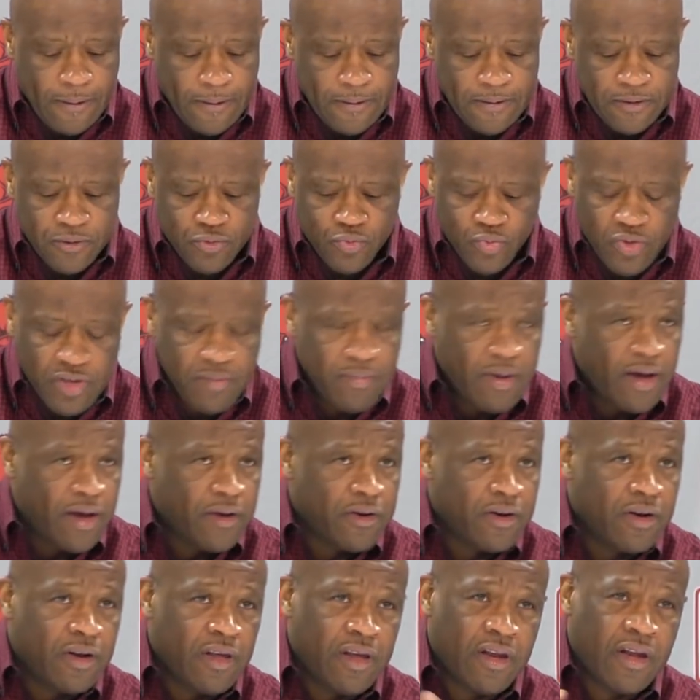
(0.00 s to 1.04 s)
He's
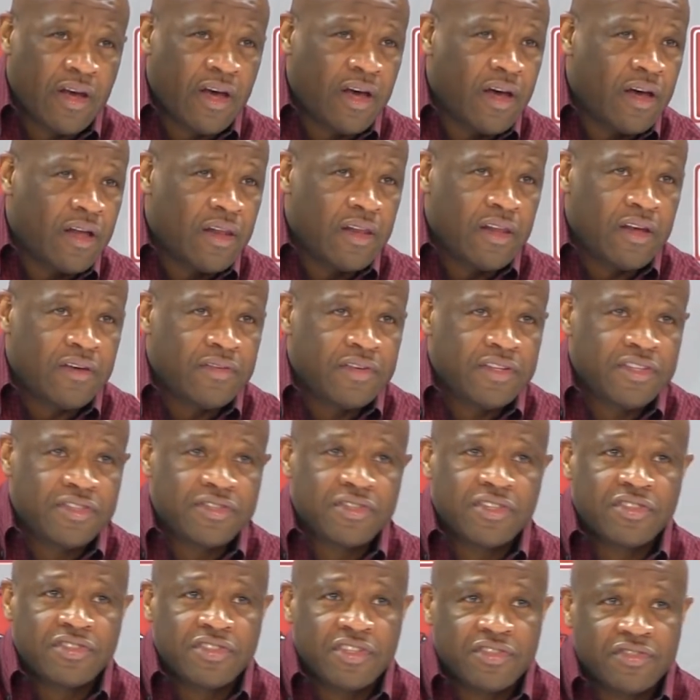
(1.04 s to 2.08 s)
rebounding at a high level.
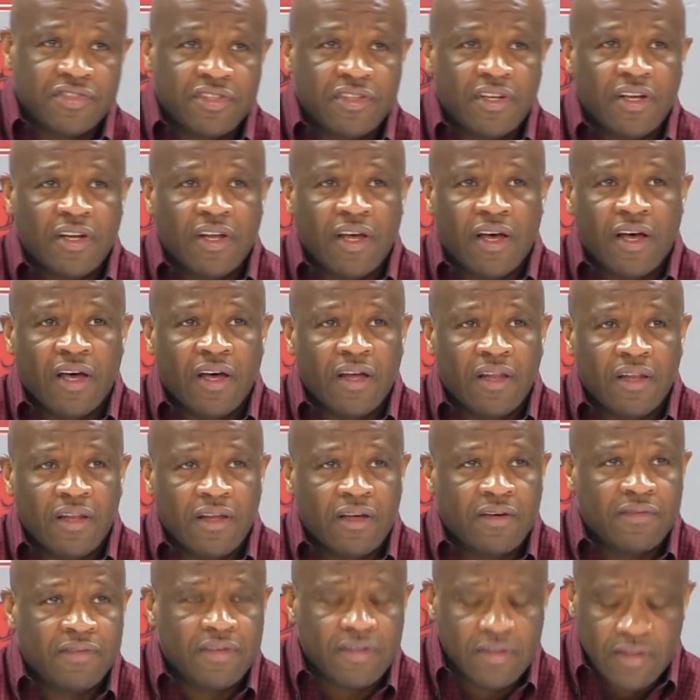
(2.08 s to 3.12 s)
He's assisting at a high
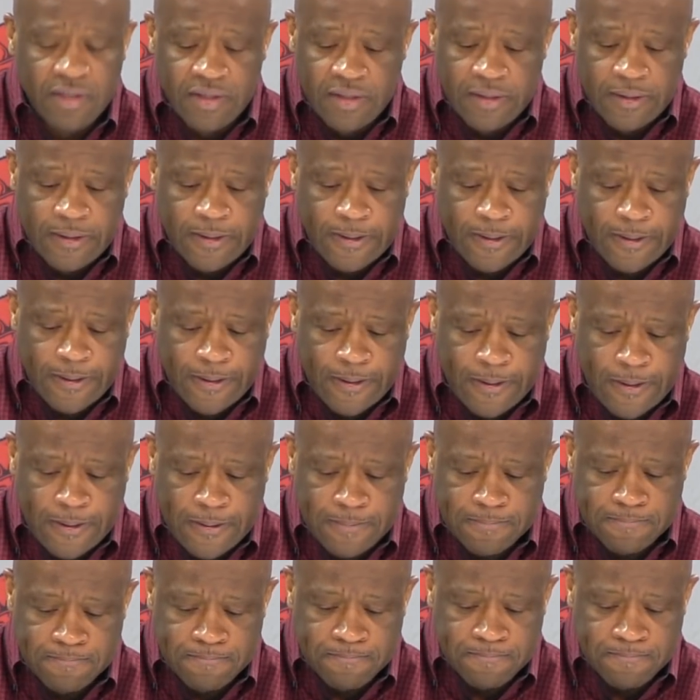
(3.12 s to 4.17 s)
level. And